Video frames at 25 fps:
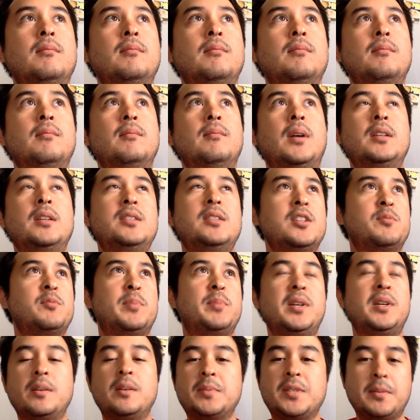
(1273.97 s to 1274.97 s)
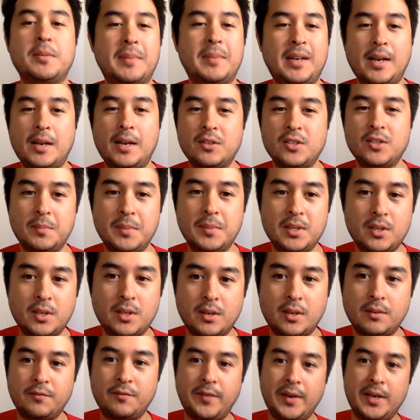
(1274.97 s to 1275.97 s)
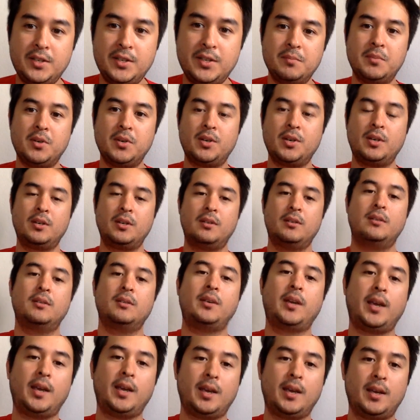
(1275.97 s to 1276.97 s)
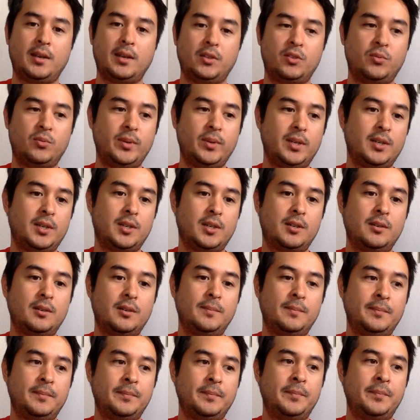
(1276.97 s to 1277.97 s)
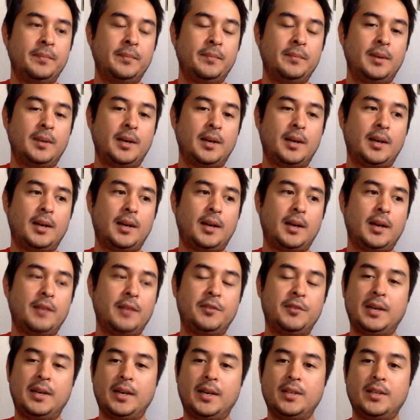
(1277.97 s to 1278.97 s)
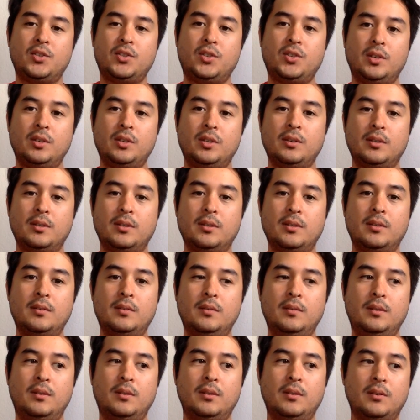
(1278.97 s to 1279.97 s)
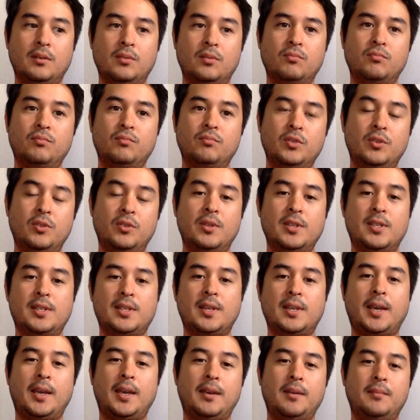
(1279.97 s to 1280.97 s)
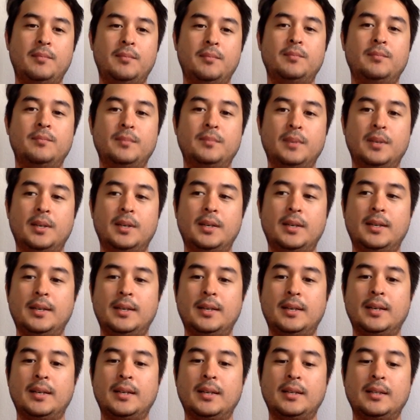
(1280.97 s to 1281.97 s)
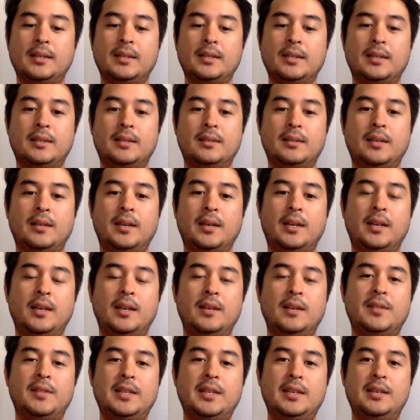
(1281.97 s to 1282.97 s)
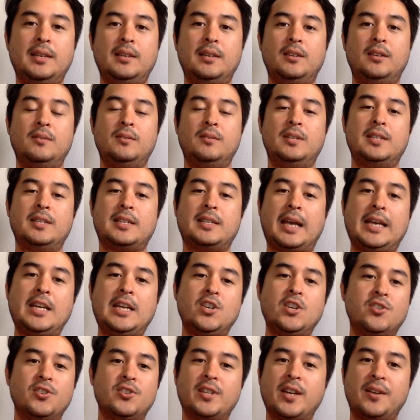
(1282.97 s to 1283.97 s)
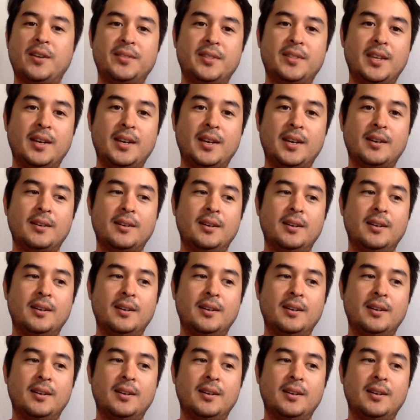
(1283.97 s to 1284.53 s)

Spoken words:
I'll just put up some announcements on Facebook and Twitter. If you guys could, do the same. Any of the designers out there